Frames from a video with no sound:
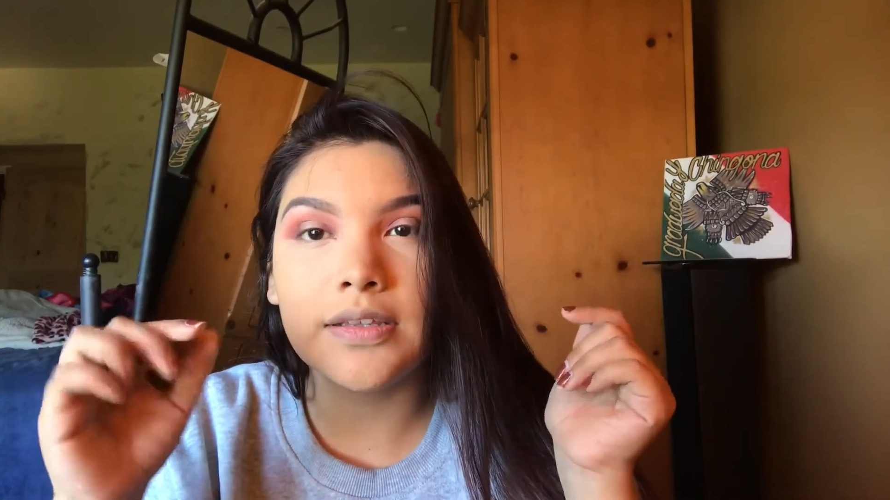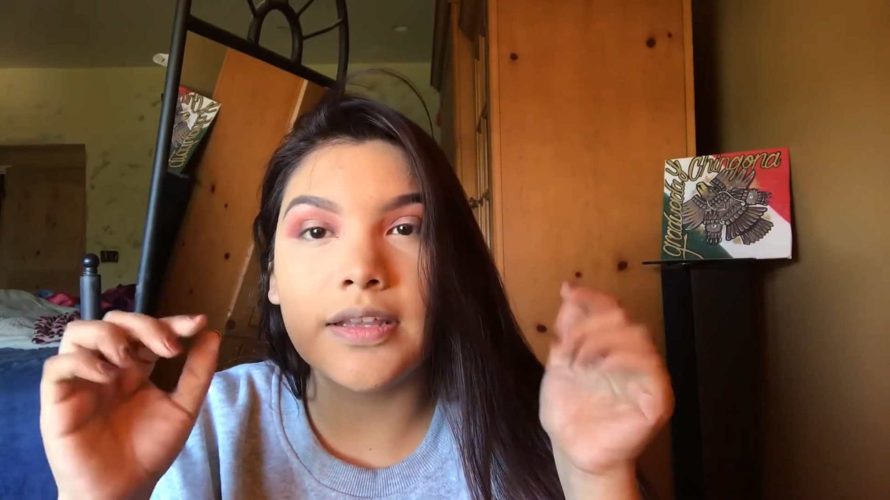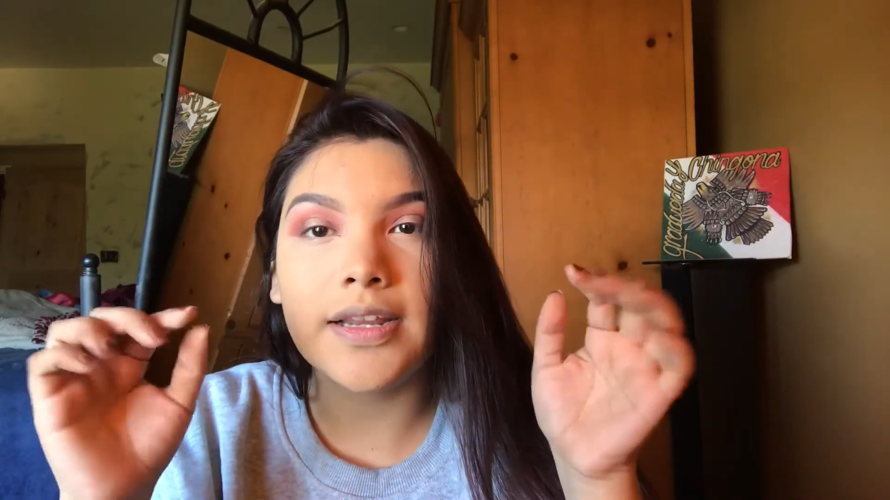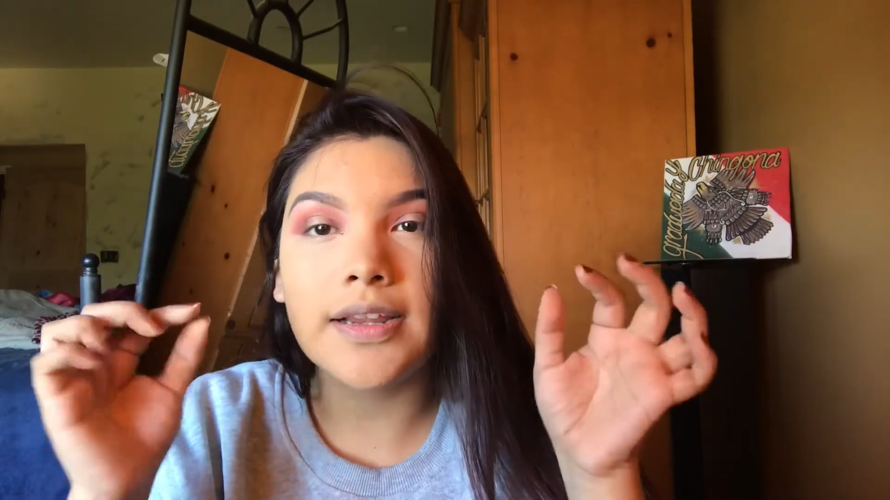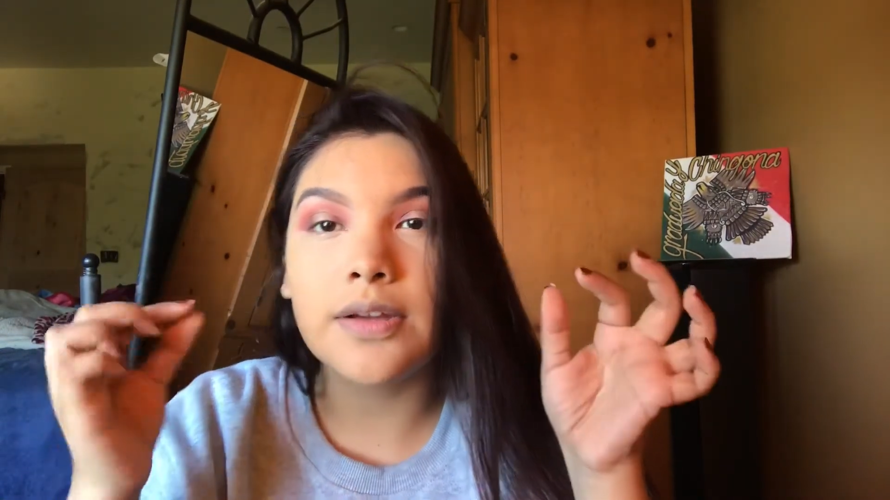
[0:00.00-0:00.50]

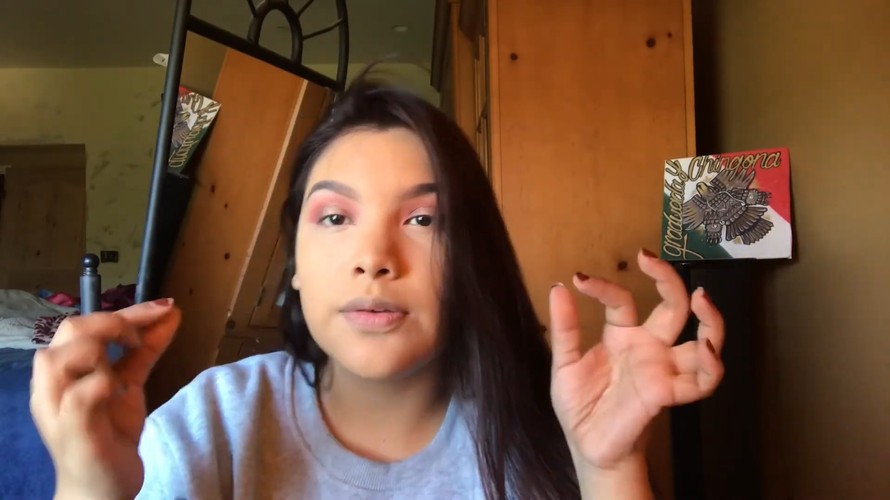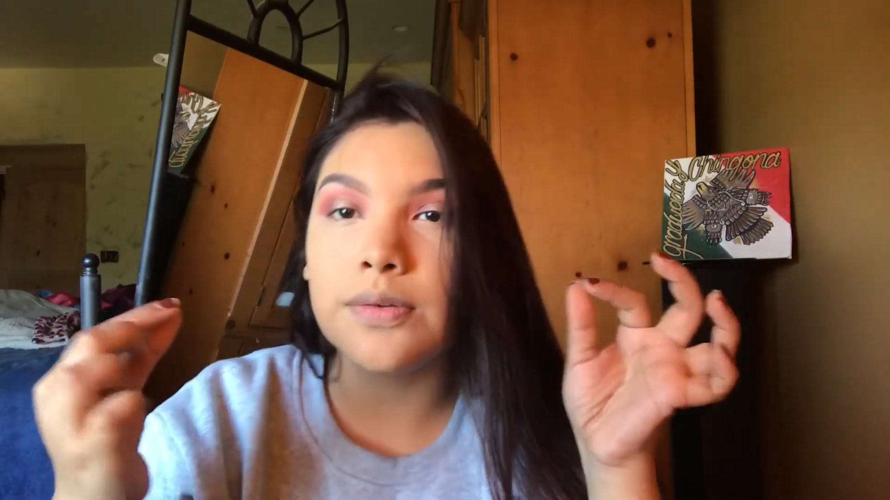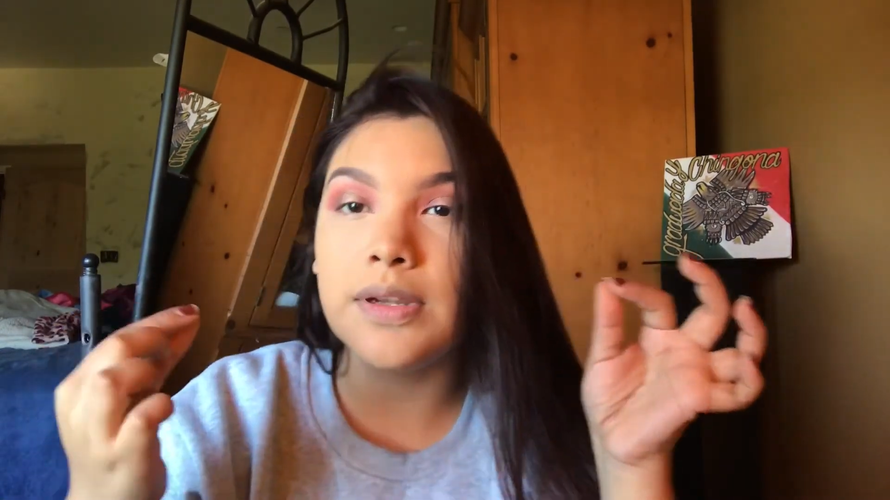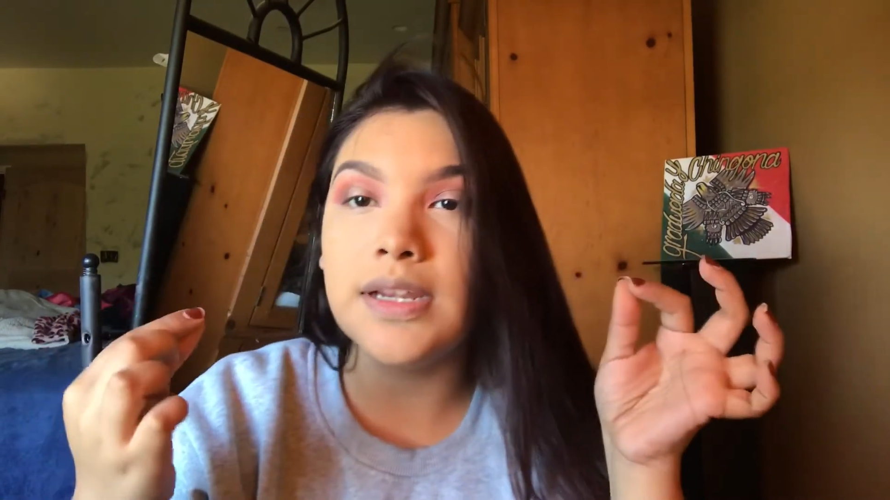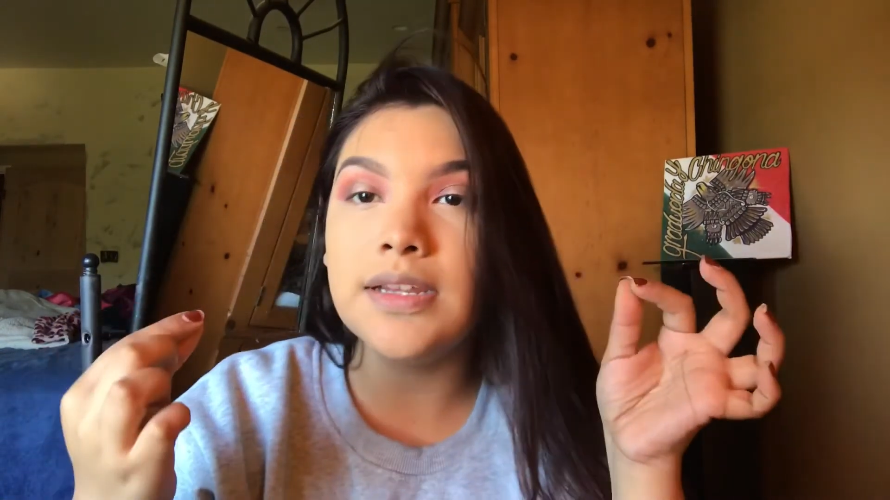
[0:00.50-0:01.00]
let it
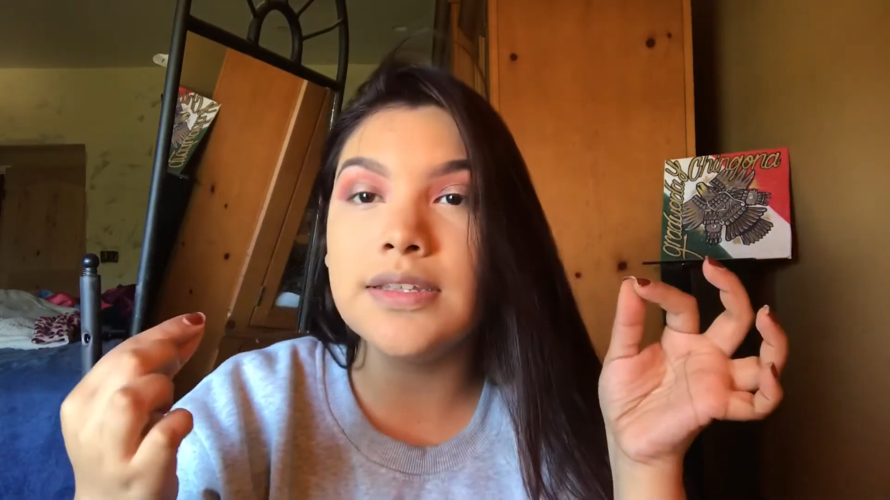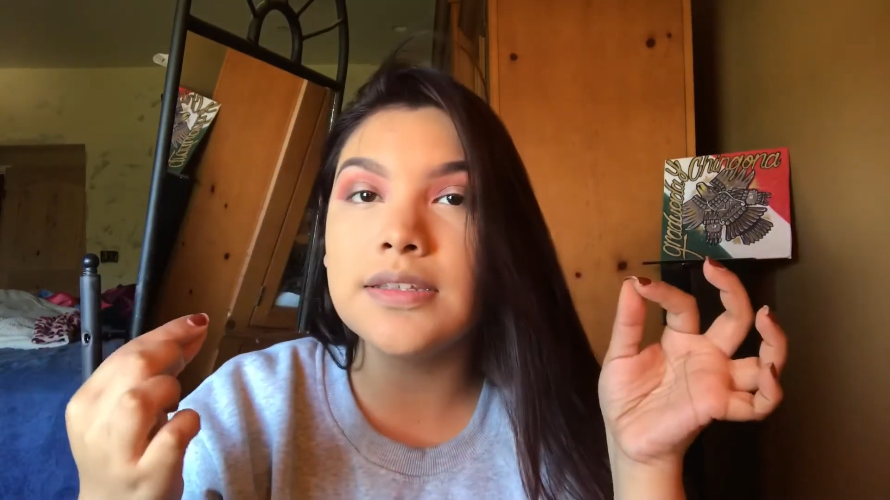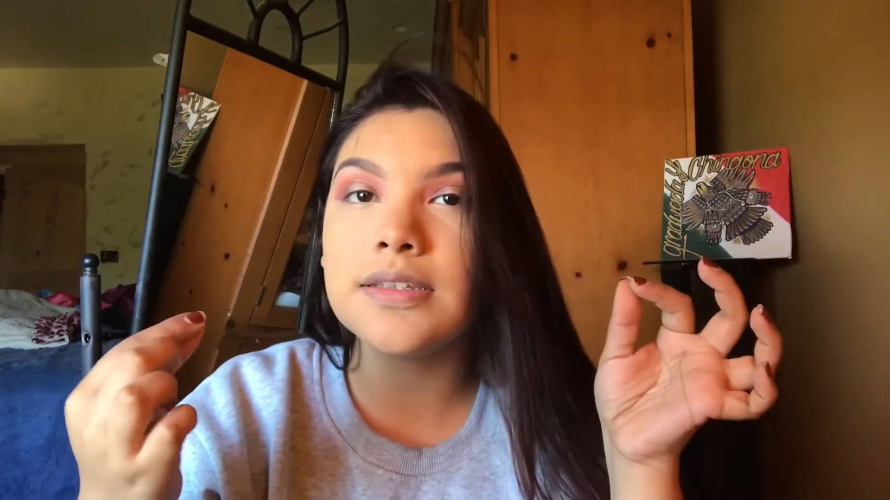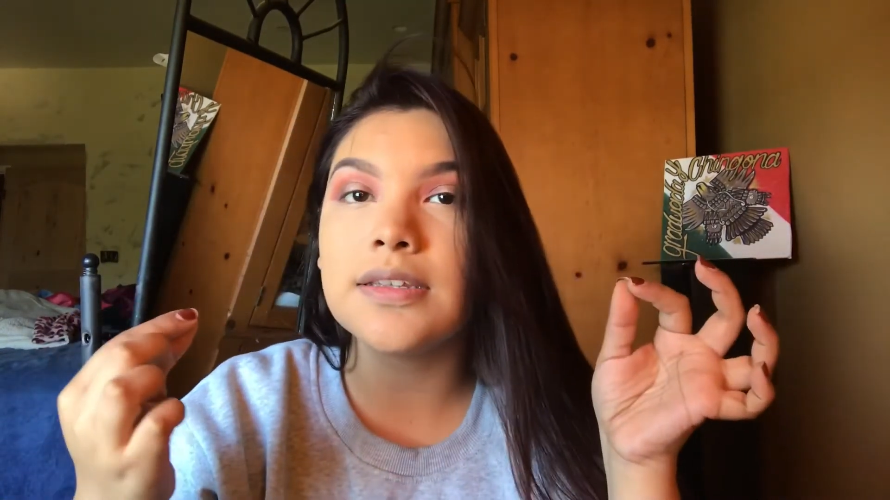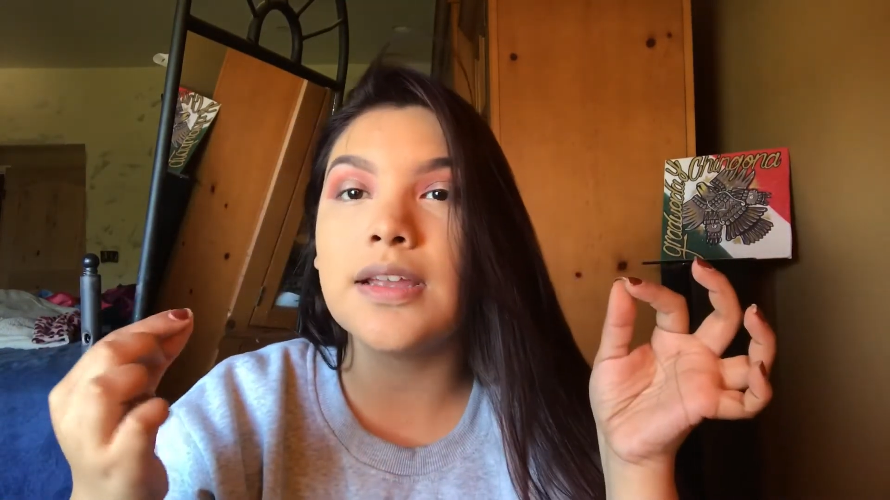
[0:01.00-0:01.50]

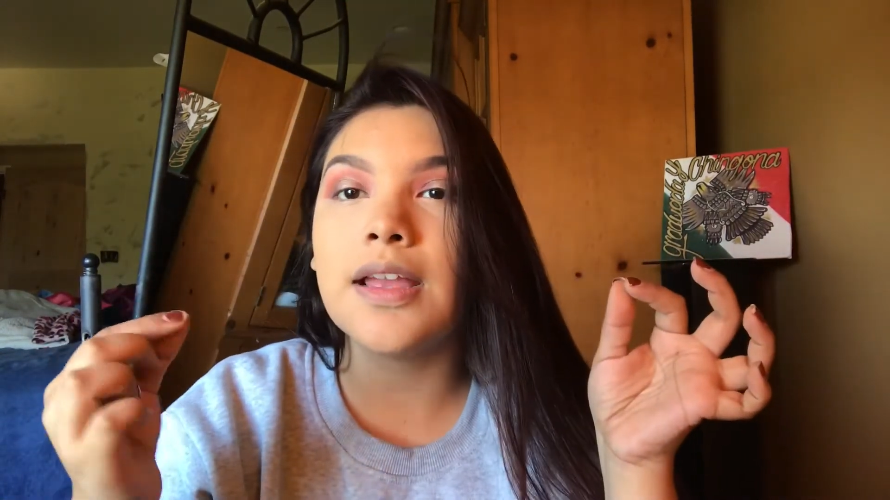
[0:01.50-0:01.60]
crease,